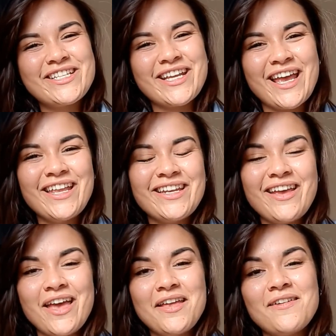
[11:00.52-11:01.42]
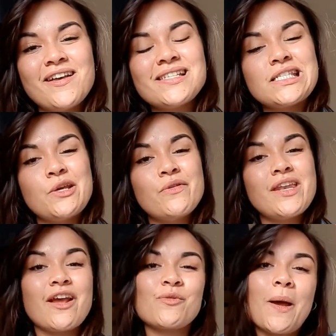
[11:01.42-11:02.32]
again, and I'll see you in the
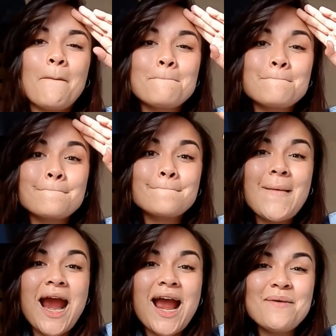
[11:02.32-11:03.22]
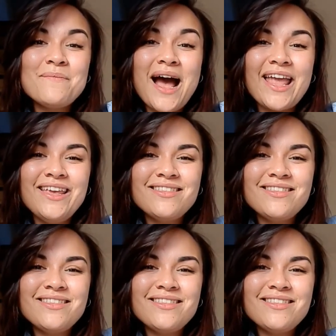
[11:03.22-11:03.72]
next one. Bye.